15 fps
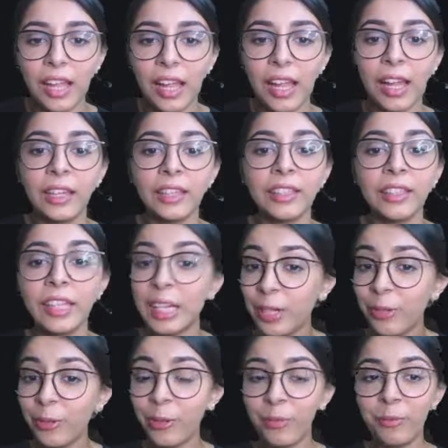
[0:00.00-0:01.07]
and
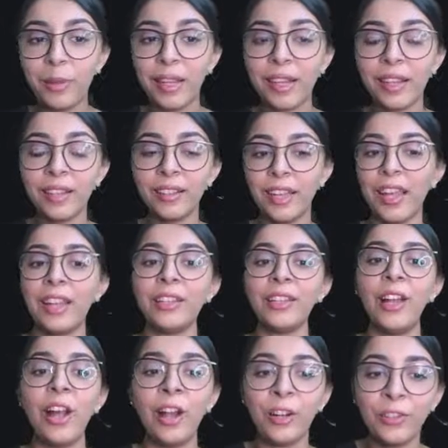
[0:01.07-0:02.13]
get out of bed and
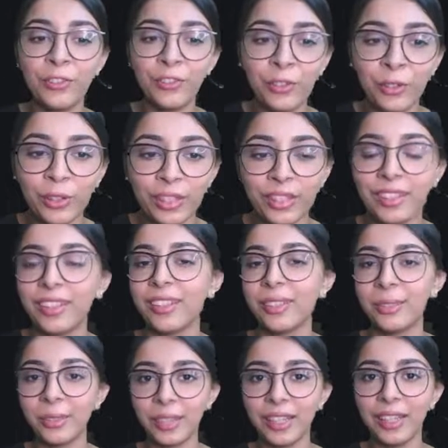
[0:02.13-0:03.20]
hunt for it.
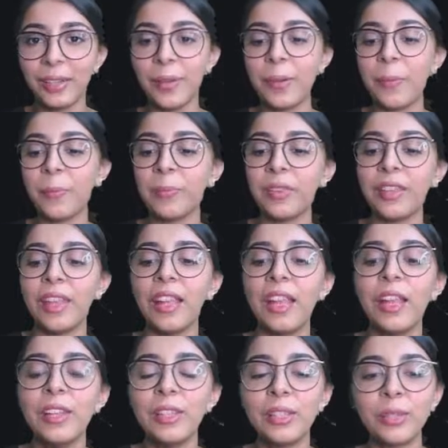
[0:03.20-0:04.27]
Okay.
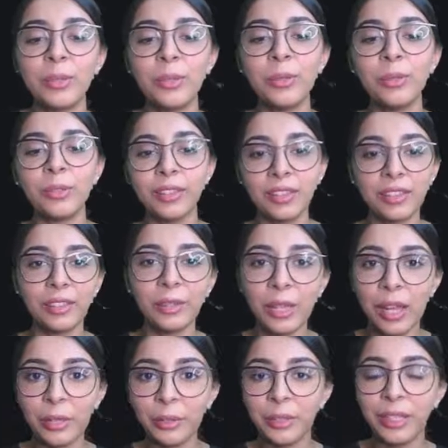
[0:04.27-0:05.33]
So,
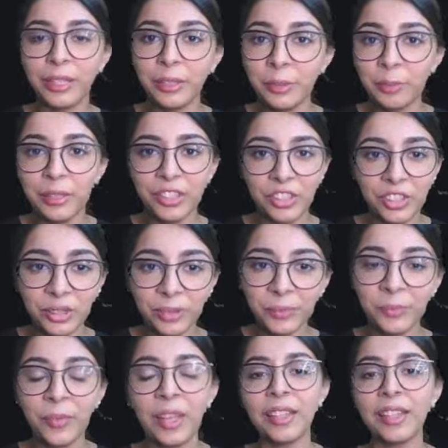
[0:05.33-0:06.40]
are you getting the picture?
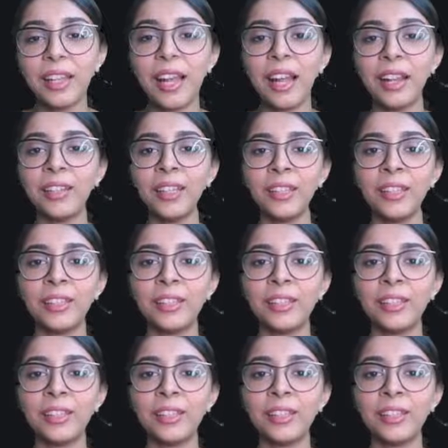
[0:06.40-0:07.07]
That